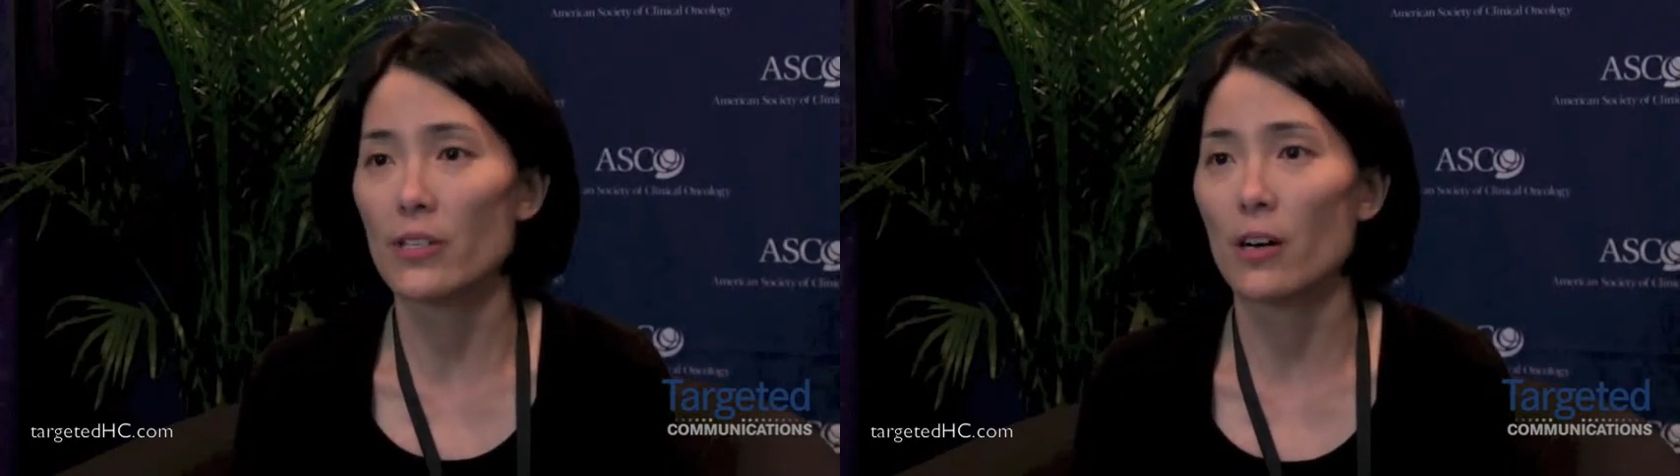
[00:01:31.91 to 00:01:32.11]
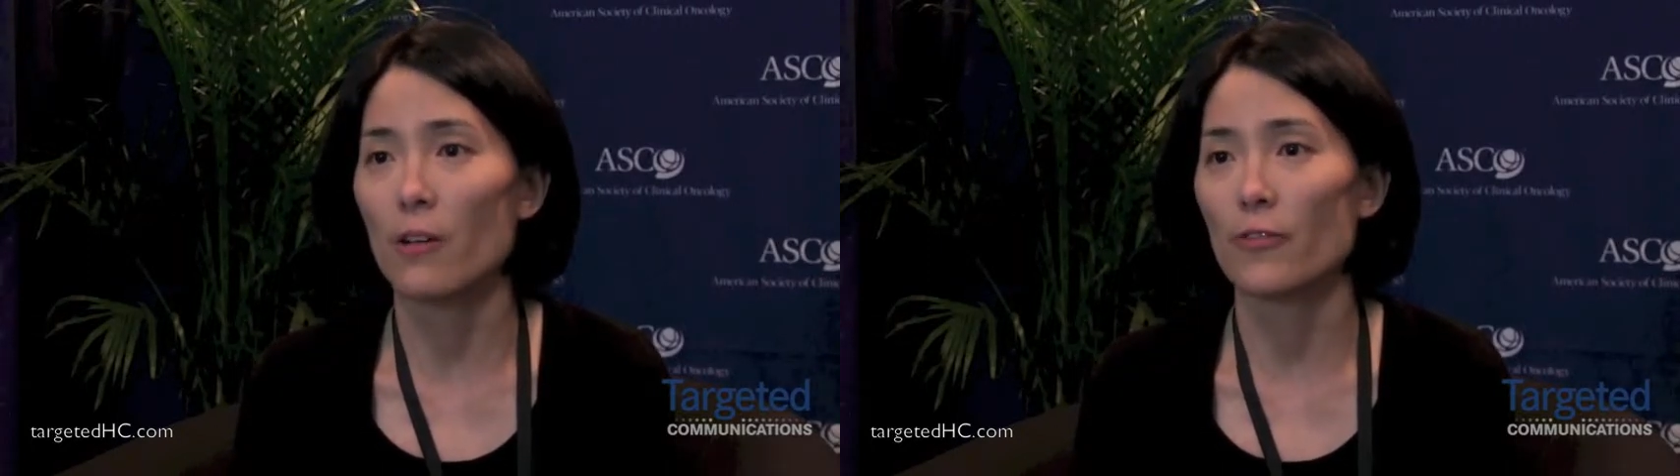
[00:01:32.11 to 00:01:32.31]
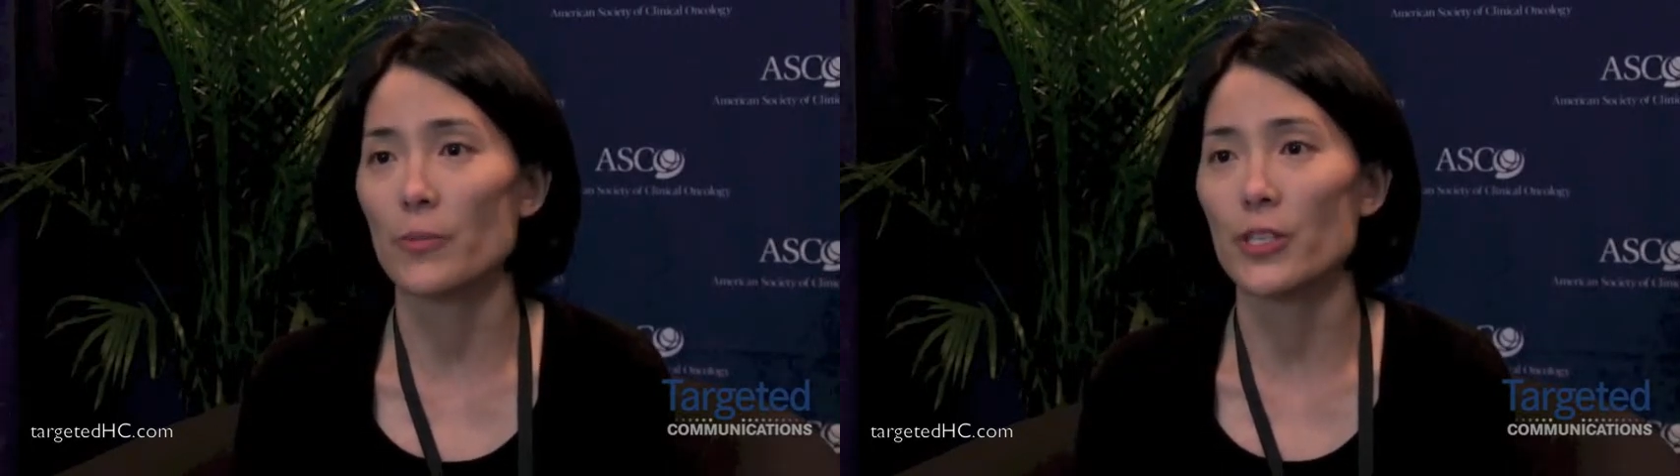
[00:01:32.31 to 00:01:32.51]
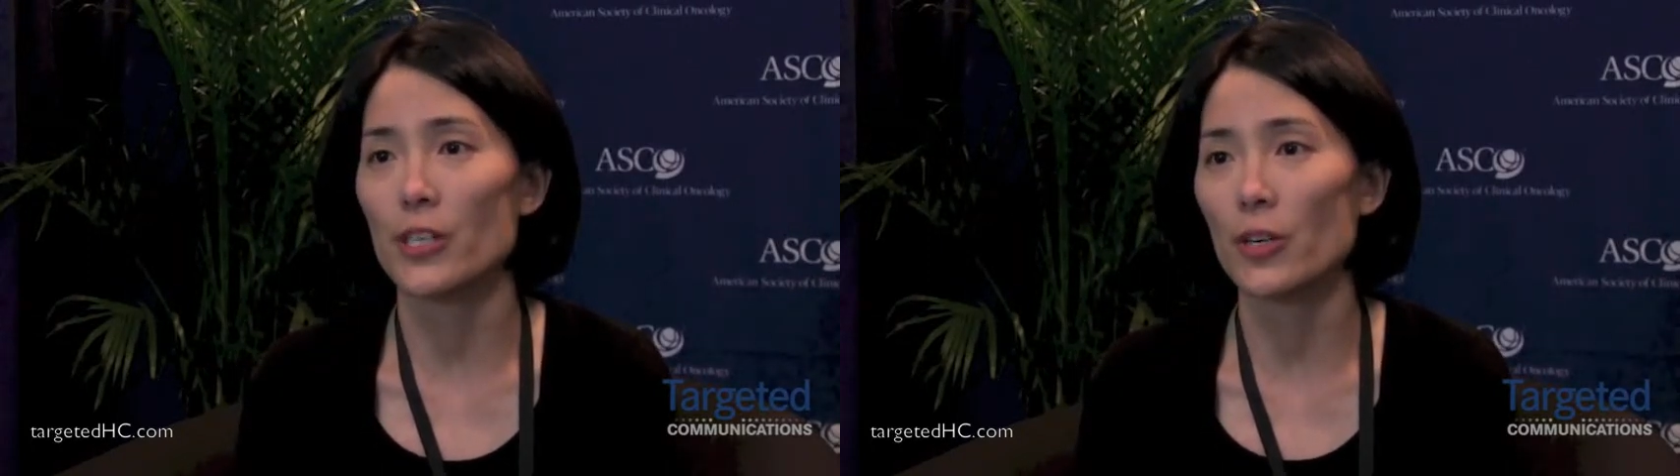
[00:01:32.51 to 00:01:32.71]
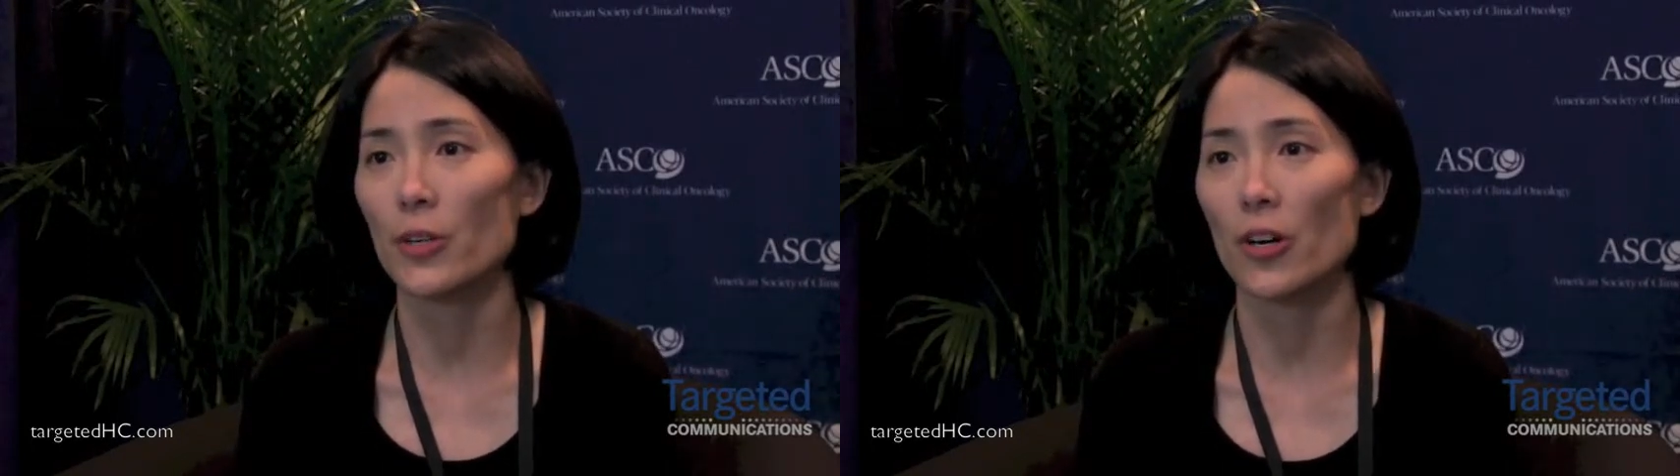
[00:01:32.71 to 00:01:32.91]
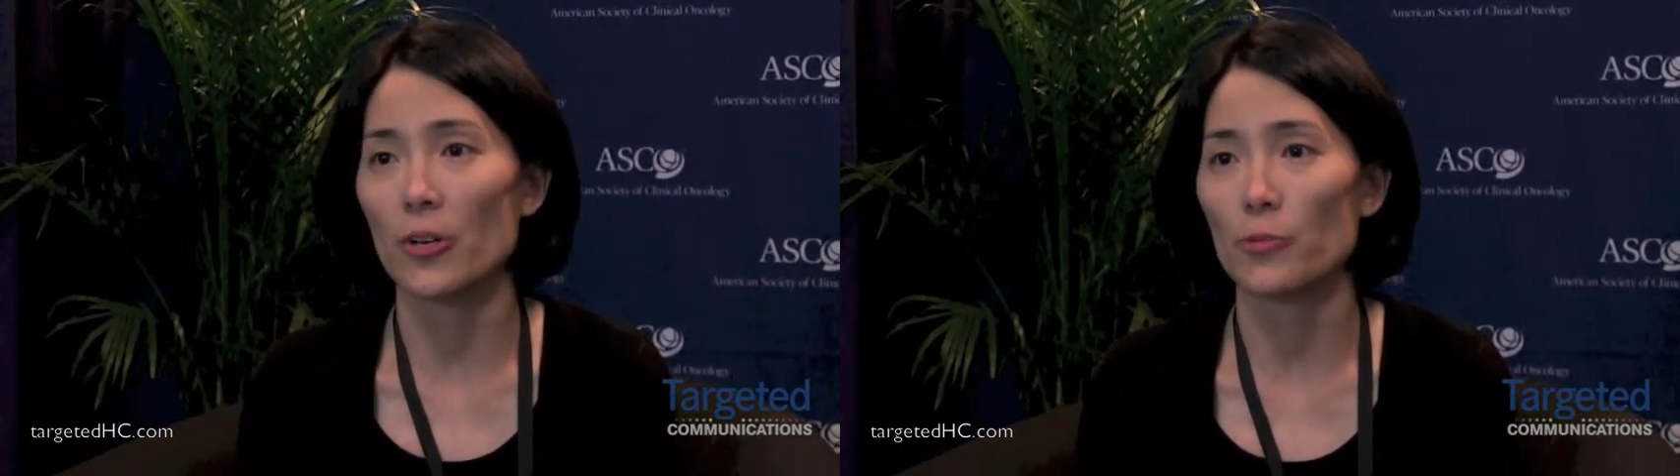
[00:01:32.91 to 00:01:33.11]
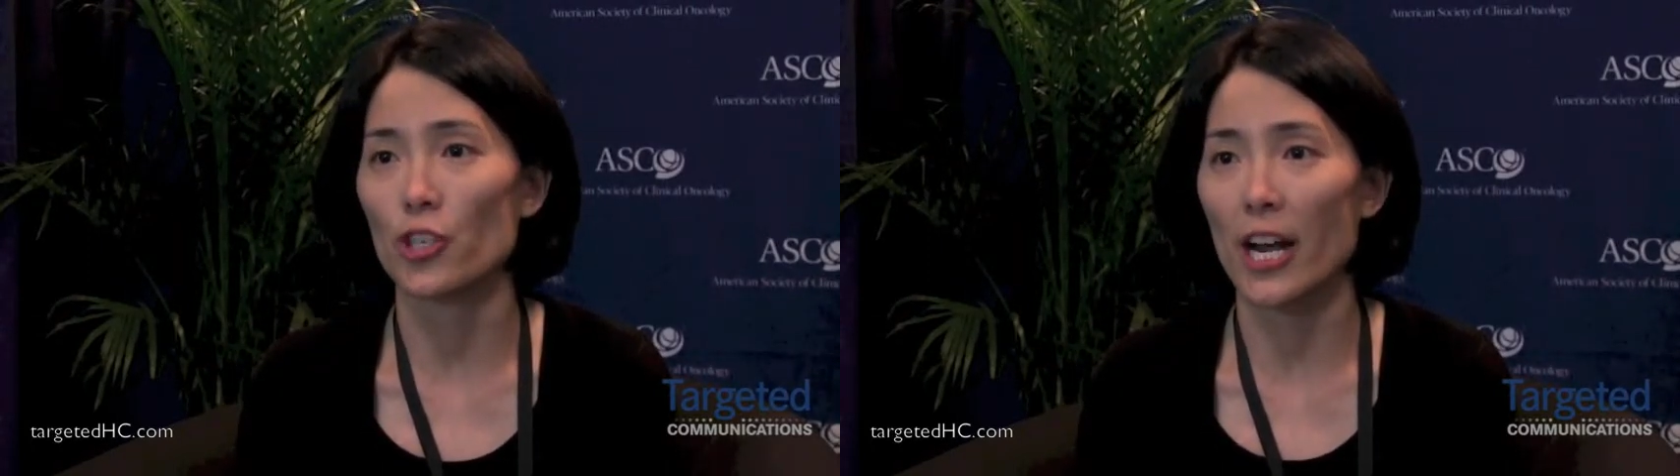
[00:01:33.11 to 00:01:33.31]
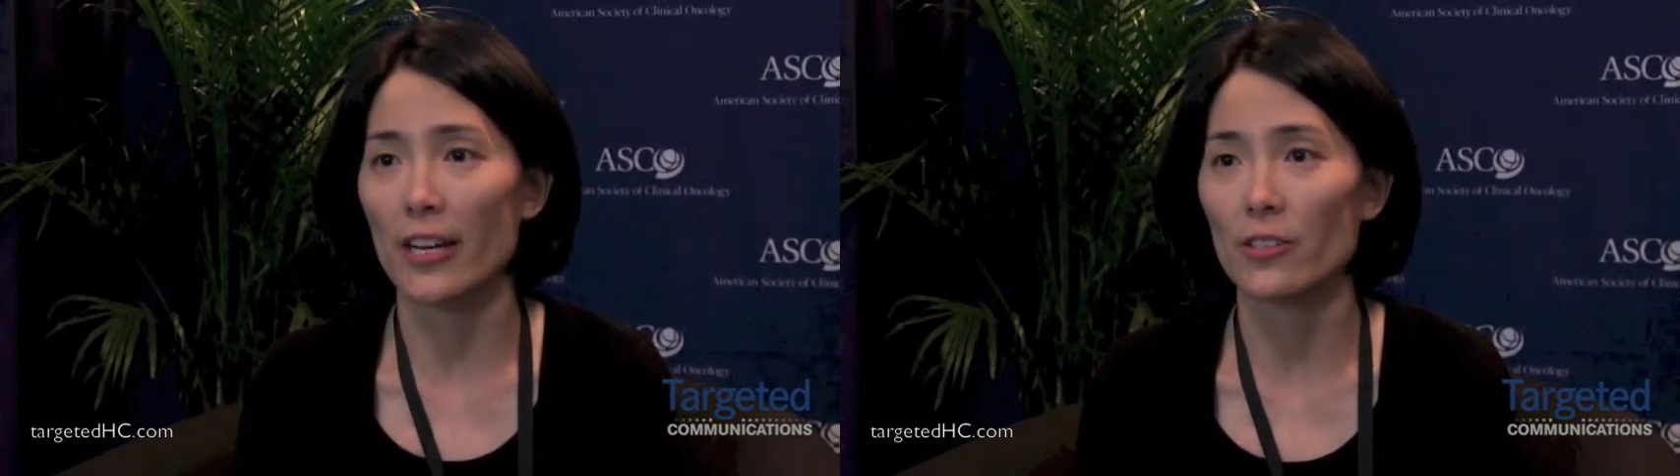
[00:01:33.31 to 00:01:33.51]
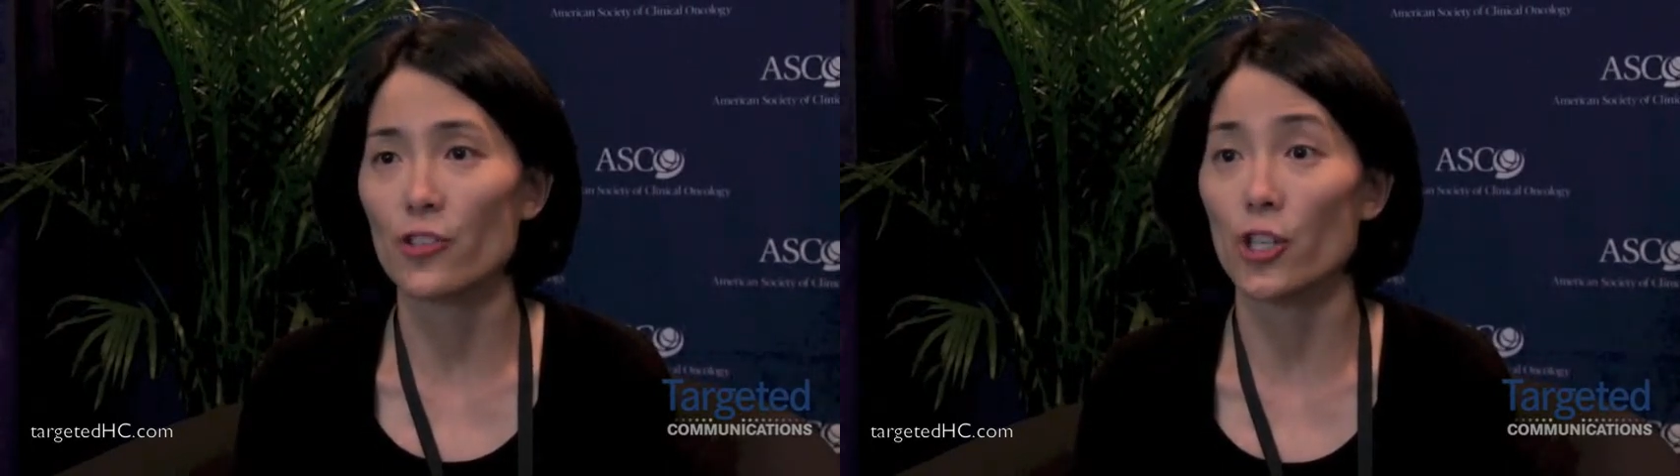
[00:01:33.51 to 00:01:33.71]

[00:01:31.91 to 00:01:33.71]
saw from the single arm trial,